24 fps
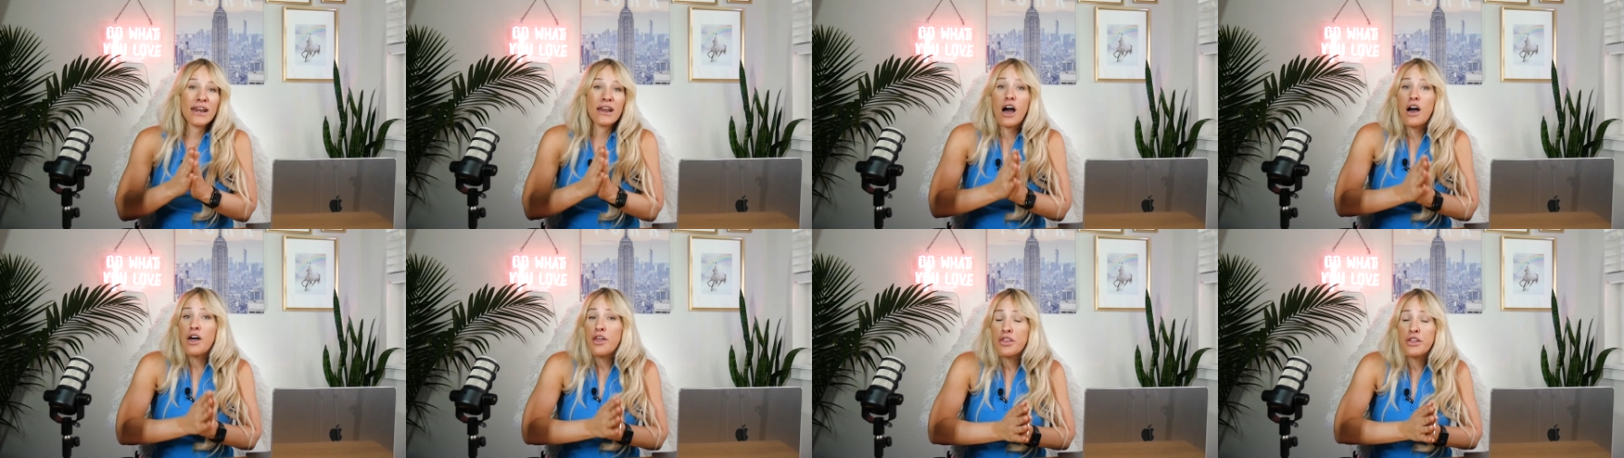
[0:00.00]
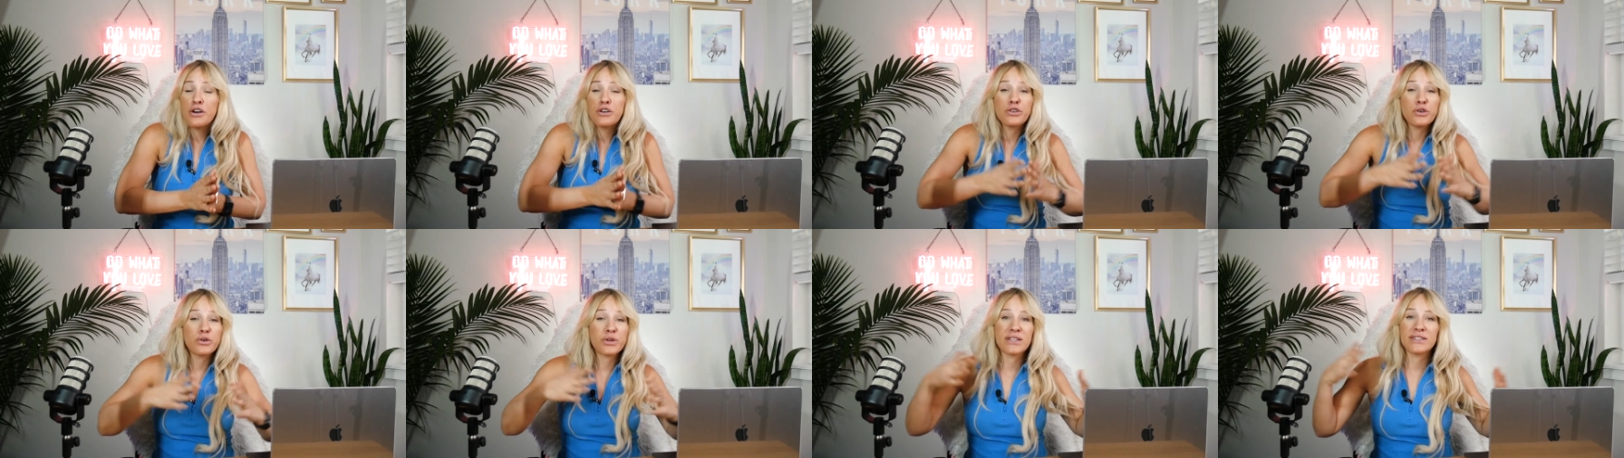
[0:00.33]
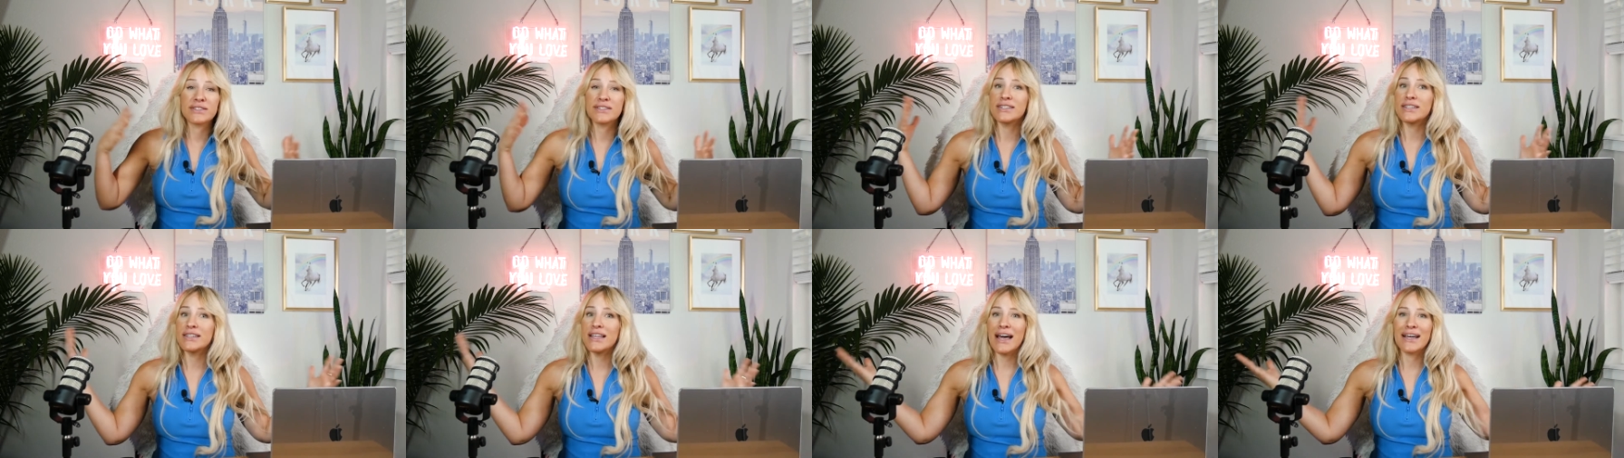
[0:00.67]
although you can
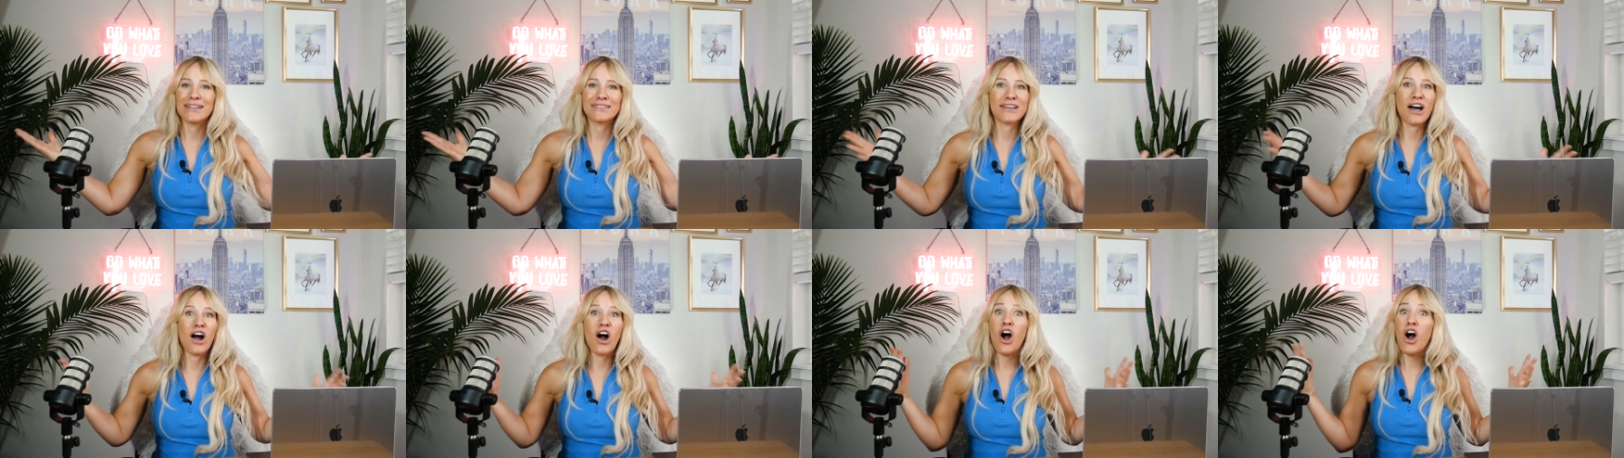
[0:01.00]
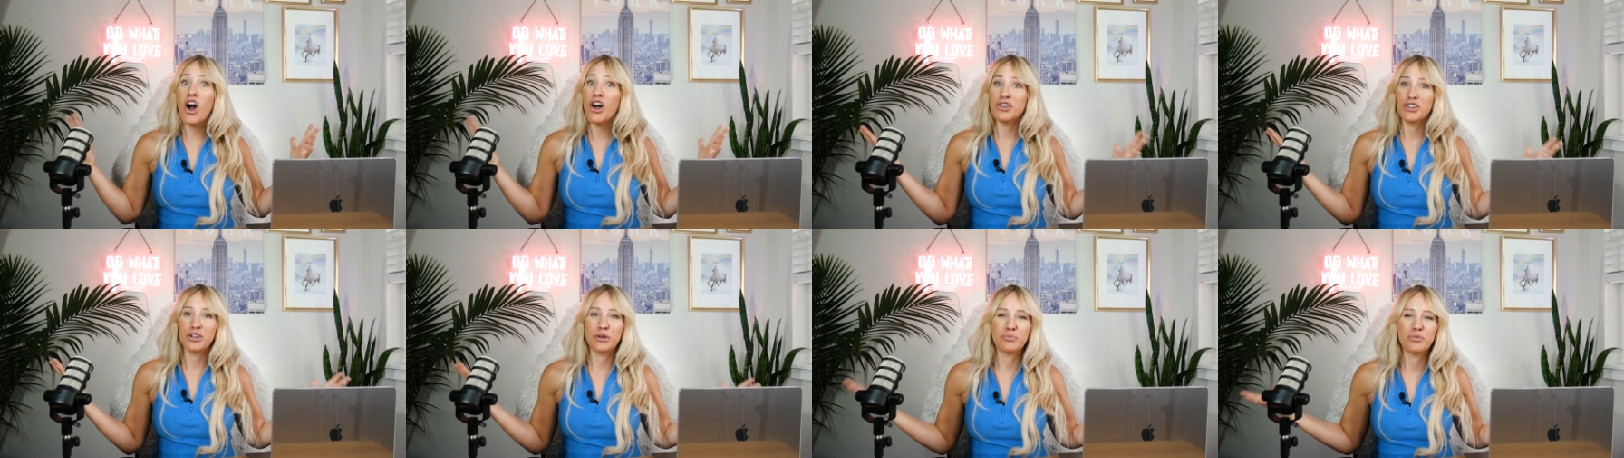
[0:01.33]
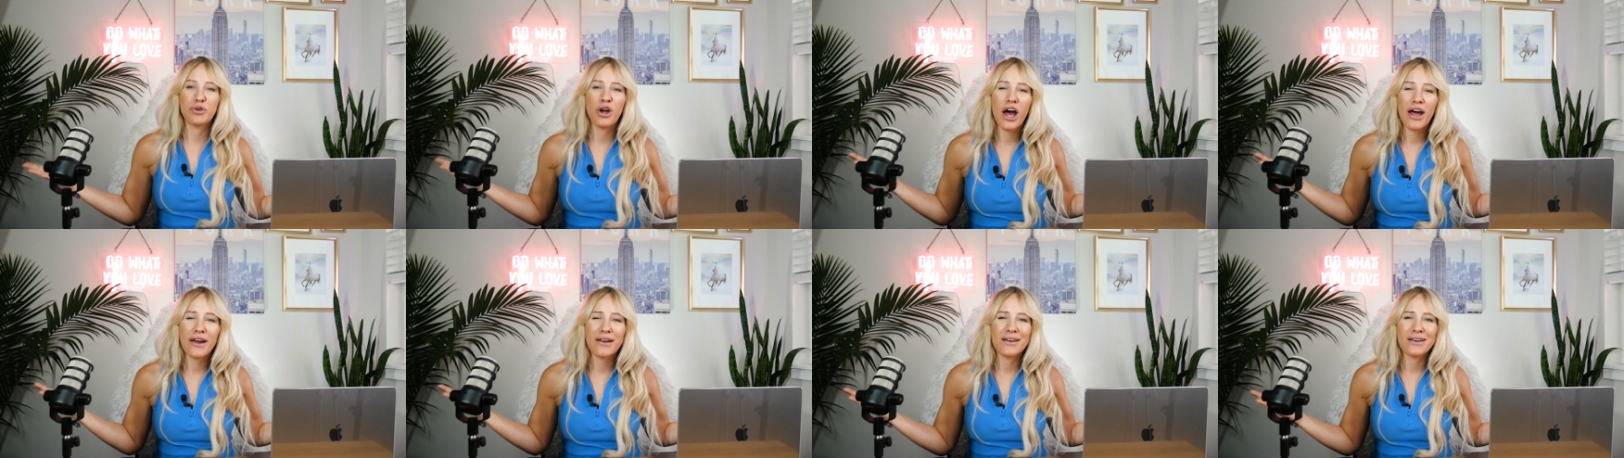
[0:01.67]
select all your
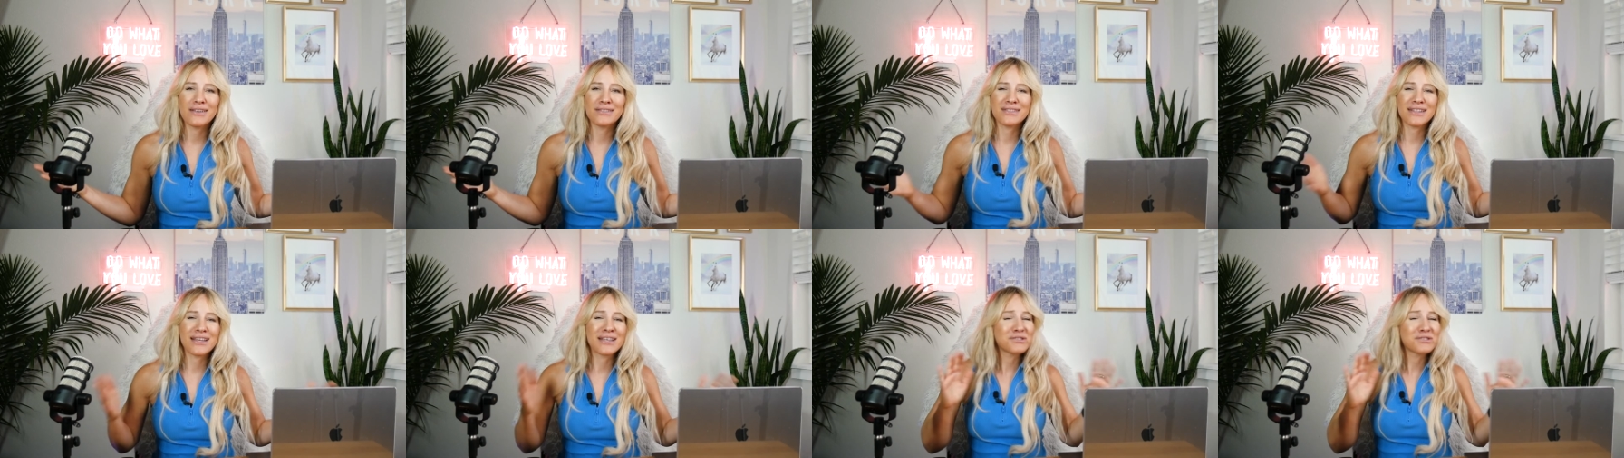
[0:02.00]
products,